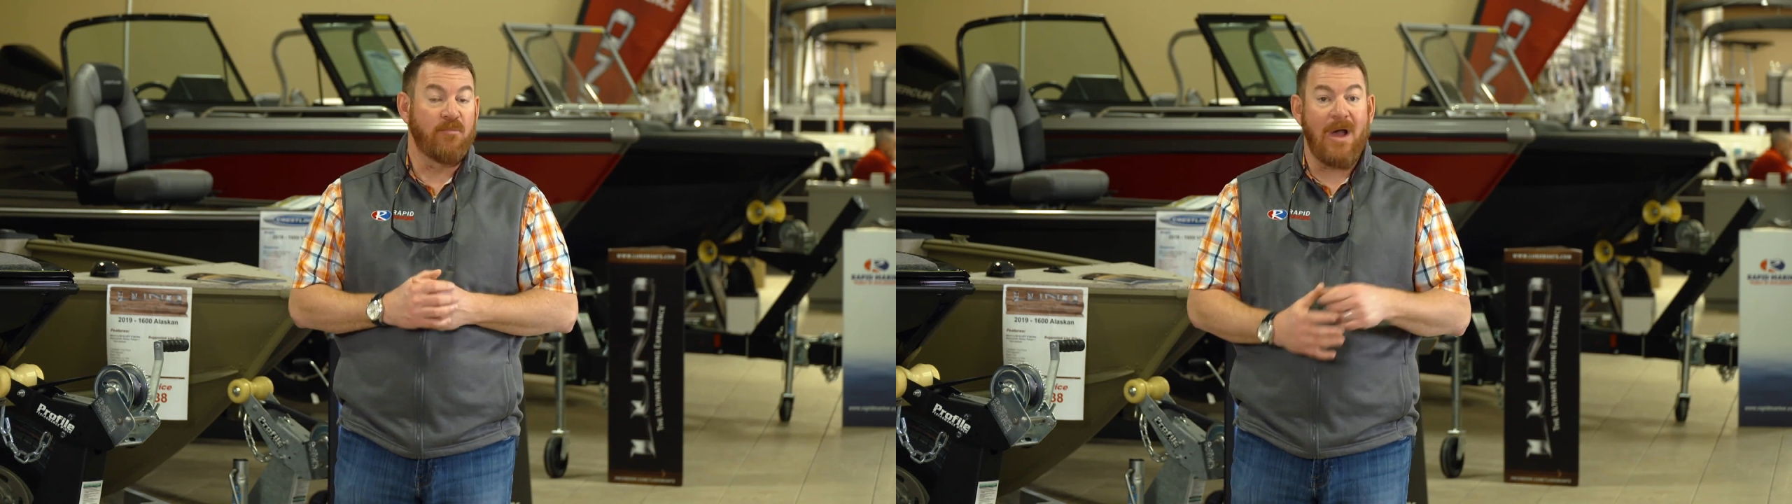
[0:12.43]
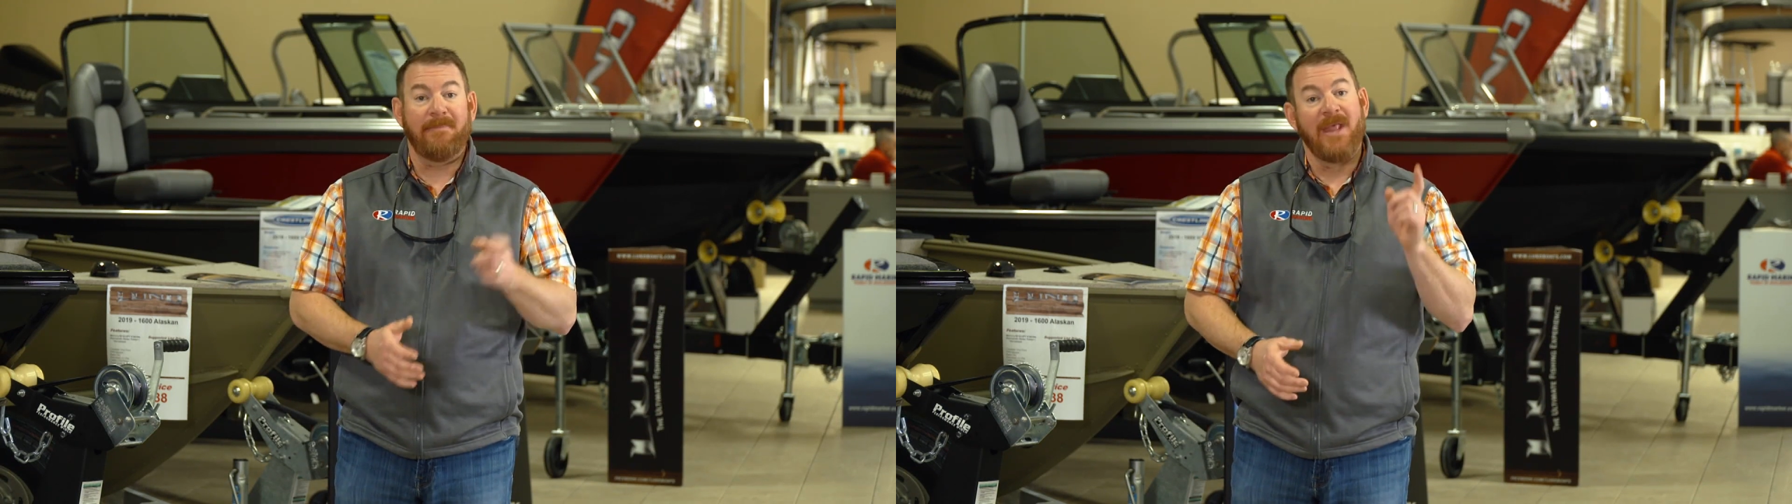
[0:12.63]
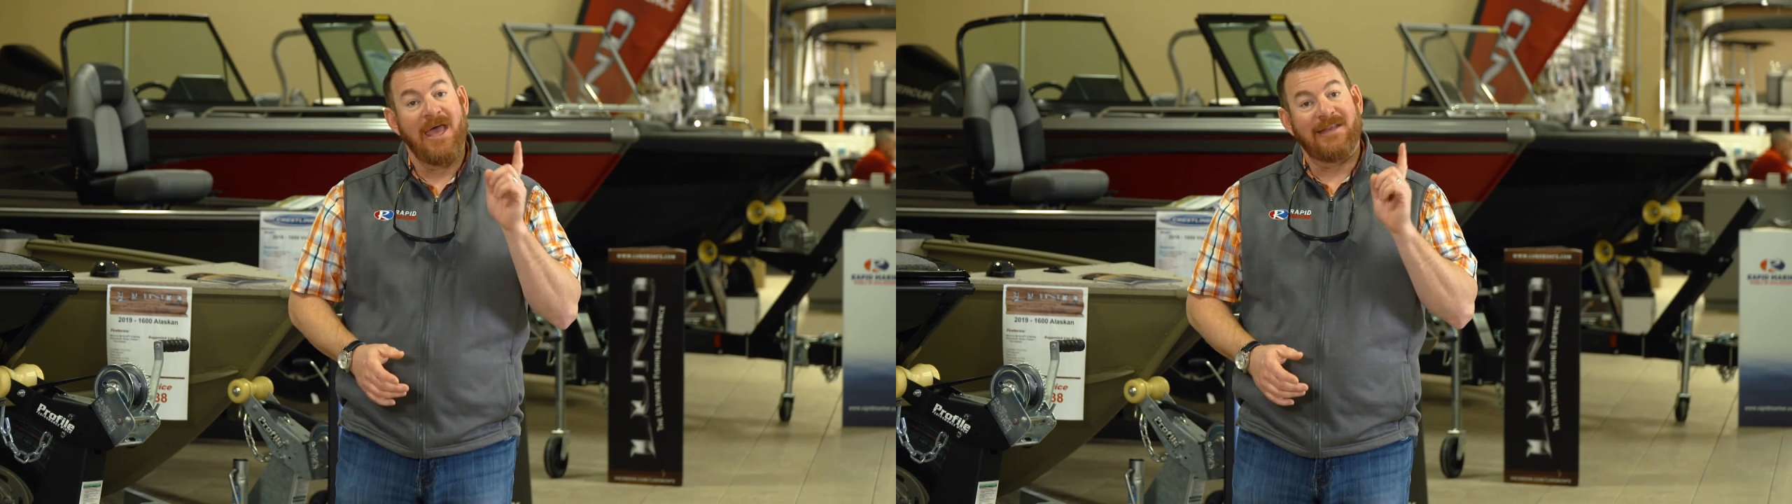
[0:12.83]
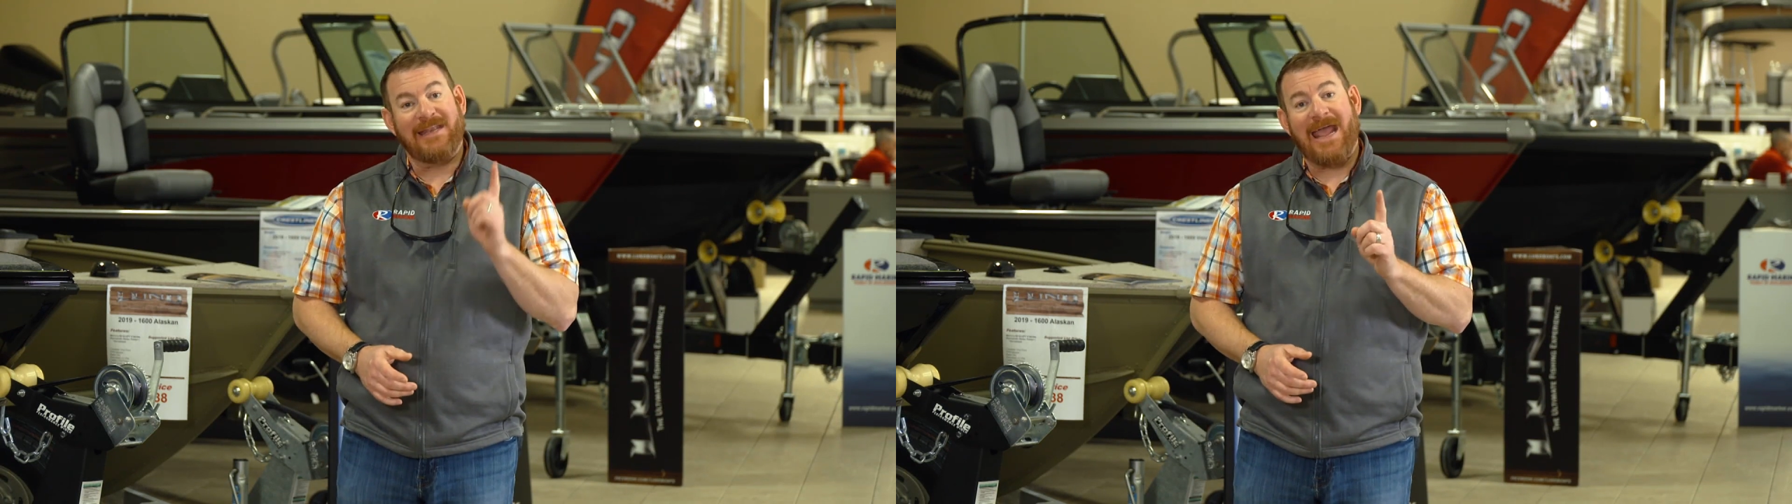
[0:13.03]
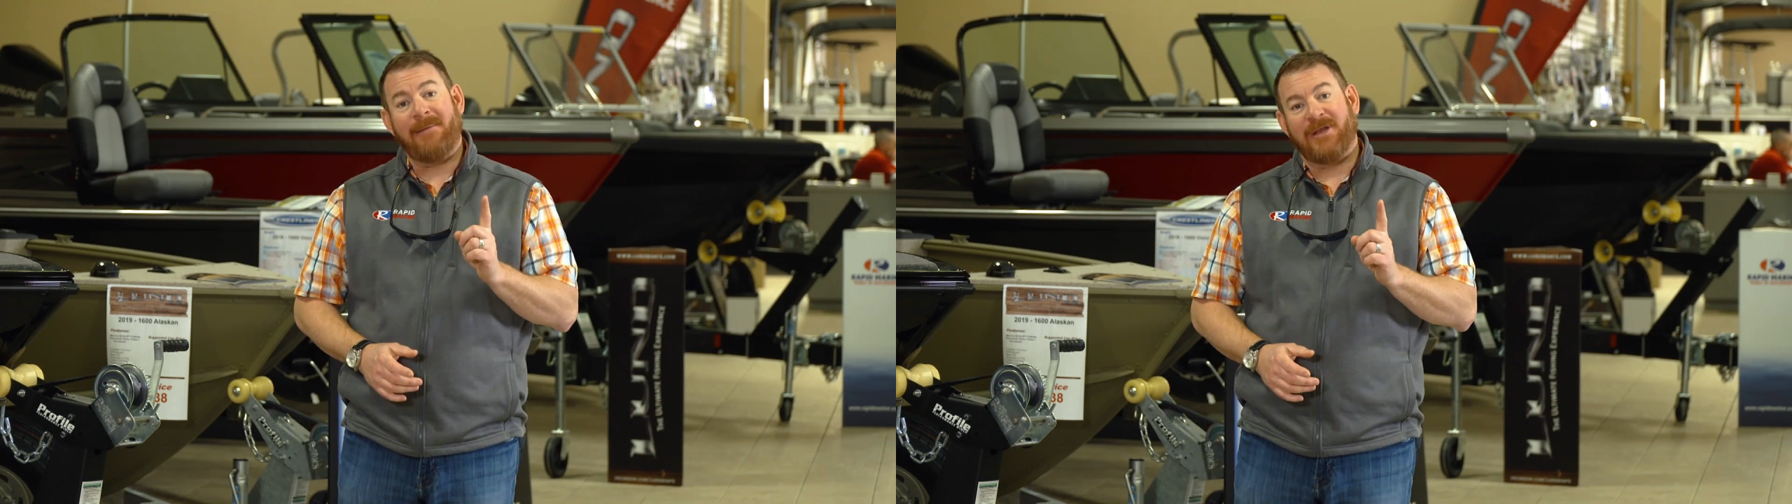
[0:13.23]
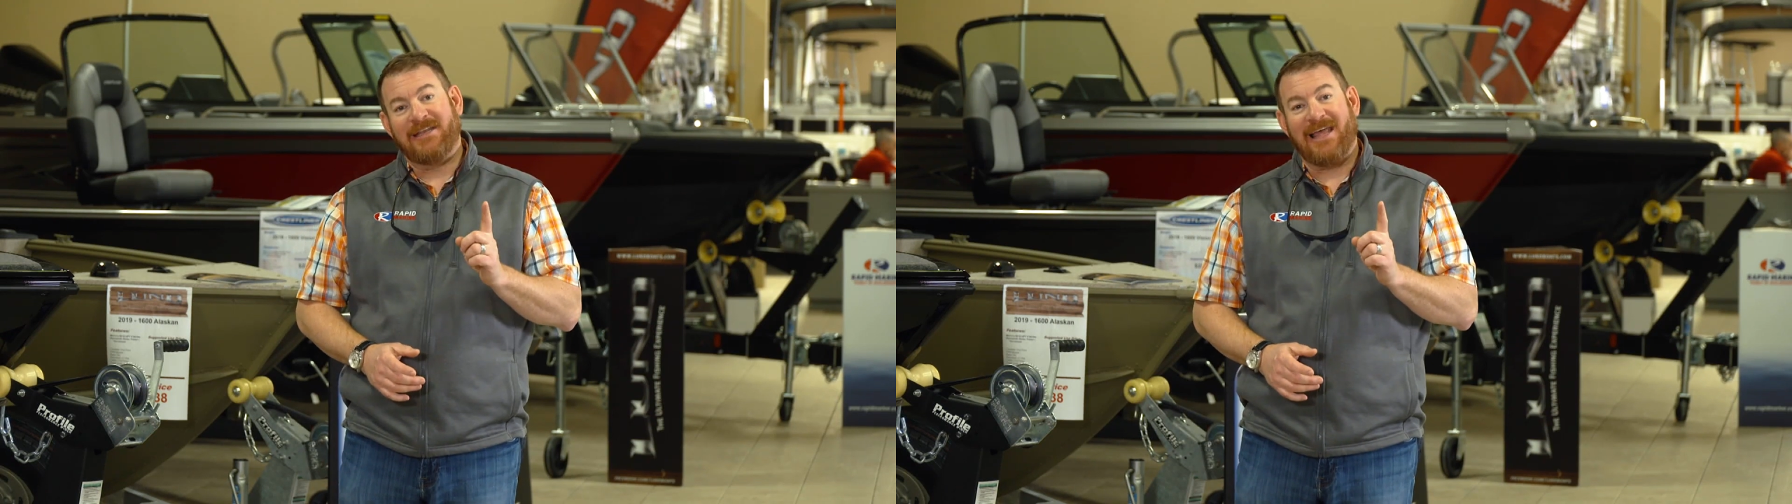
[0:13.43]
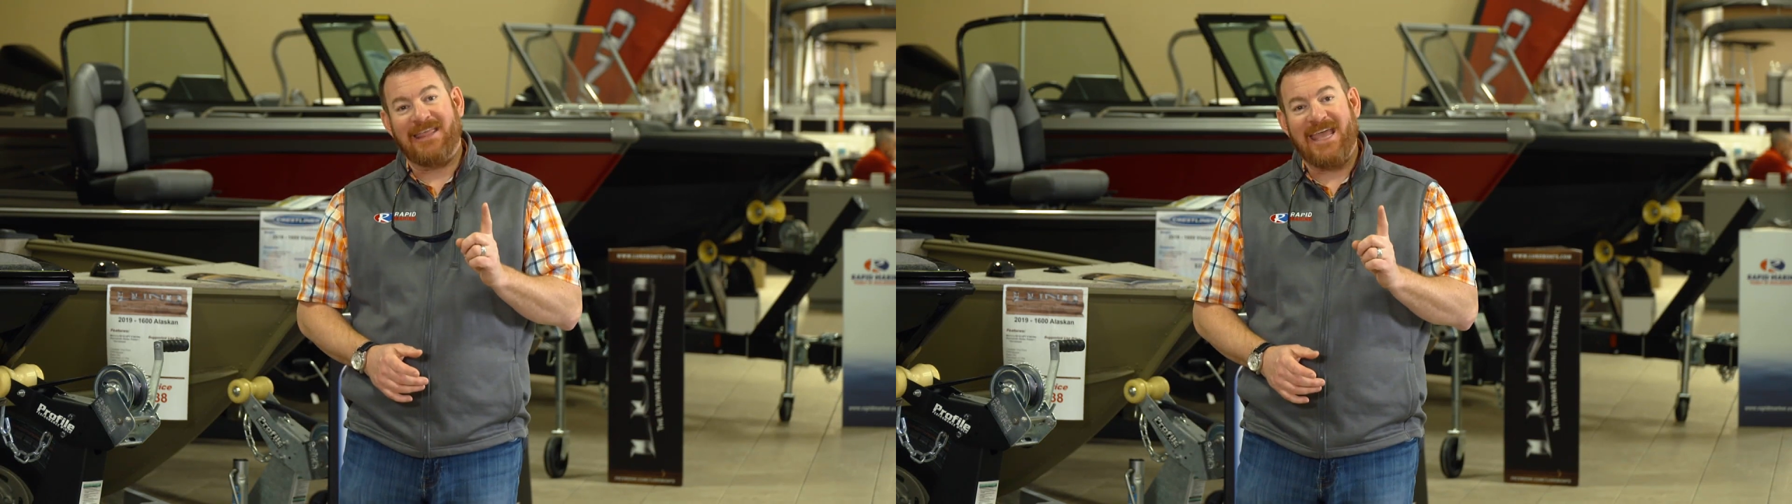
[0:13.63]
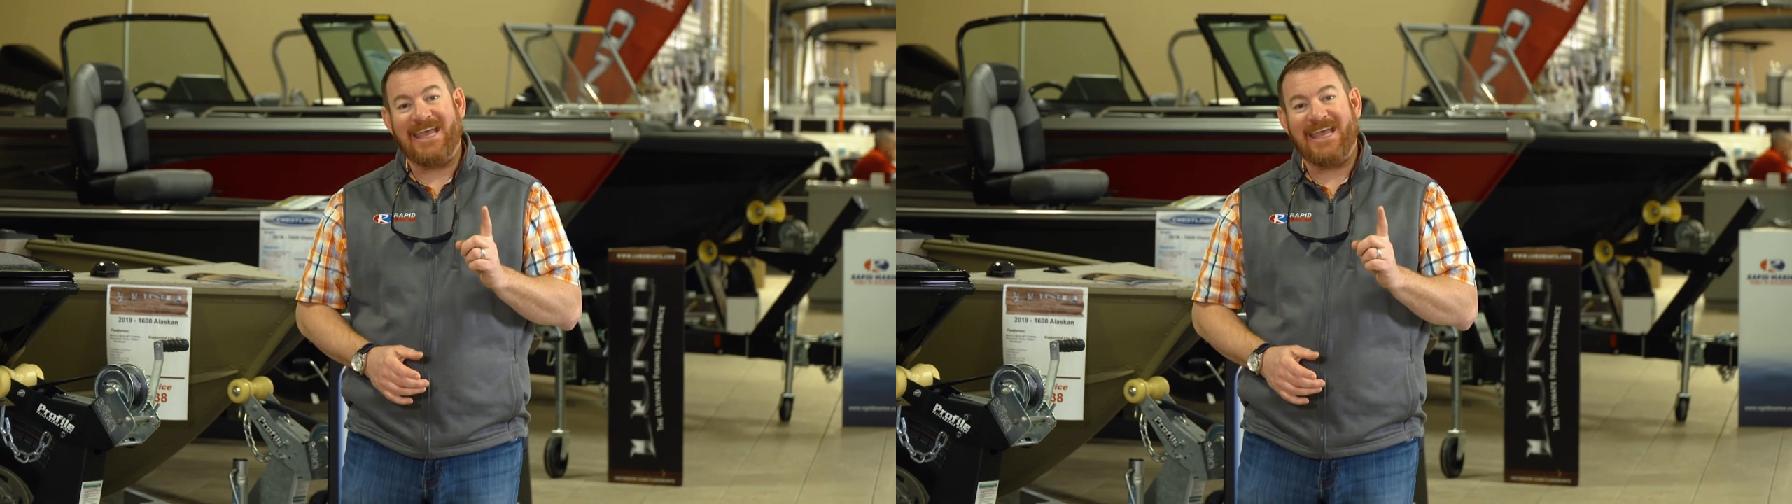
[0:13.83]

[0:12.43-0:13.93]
Well, today I'm gonna to tell you